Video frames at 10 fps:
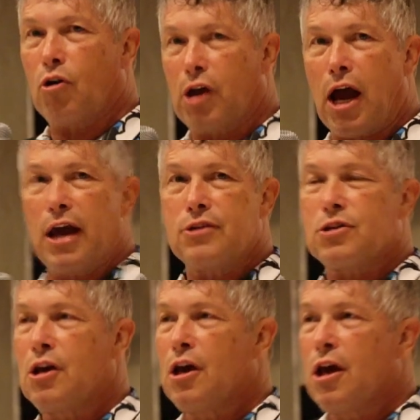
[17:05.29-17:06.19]
our
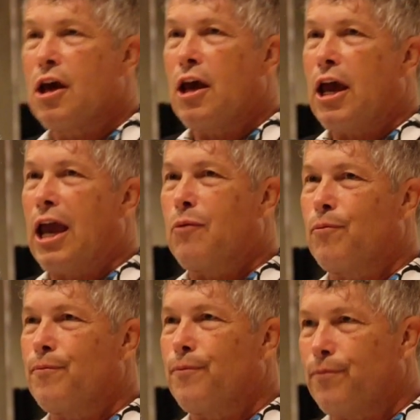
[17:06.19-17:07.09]
guys.
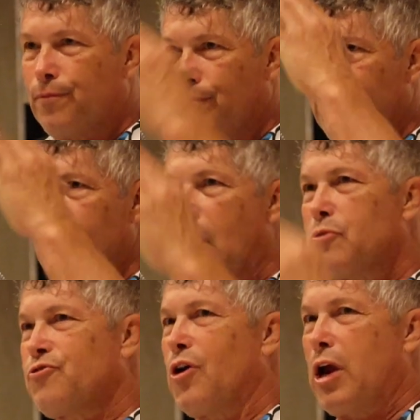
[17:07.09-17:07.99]
And I
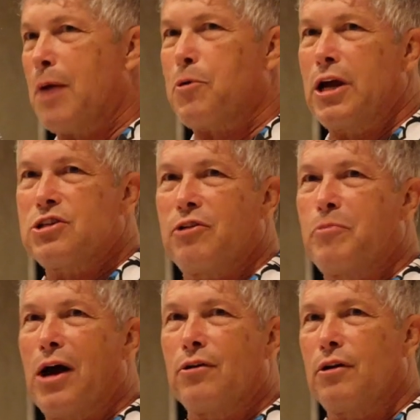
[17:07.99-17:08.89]
was very apprehensive
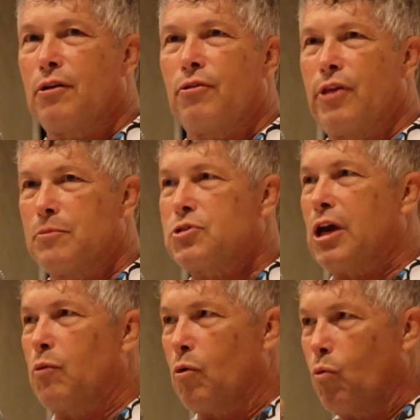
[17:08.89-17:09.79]
about them
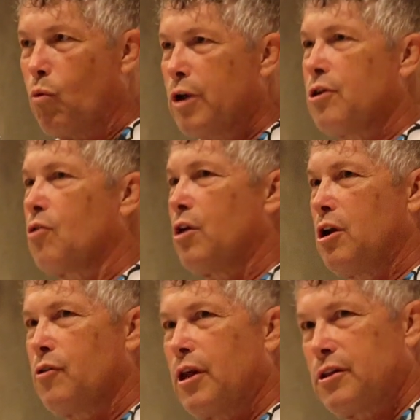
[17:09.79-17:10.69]
saying, well, what degree
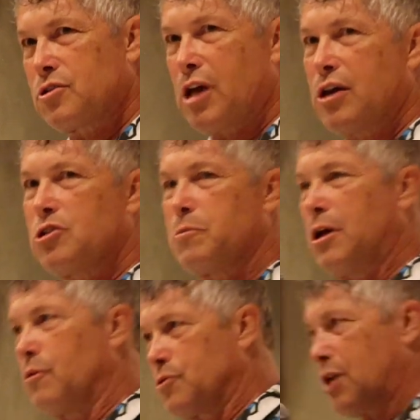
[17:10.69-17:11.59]
do you think this guy should be?
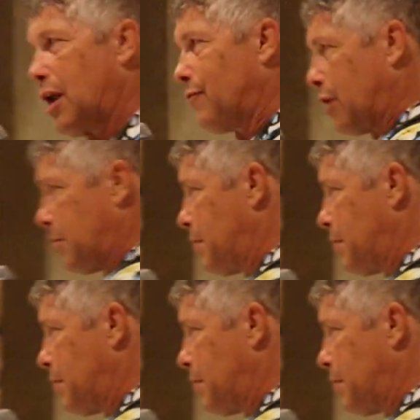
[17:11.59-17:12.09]
You know, it's kind of a